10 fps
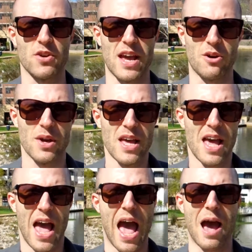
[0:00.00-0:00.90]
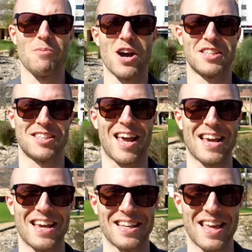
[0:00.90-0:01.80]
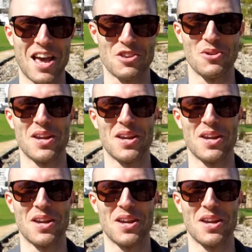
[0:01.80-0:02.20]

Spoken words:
Now, am I saying that you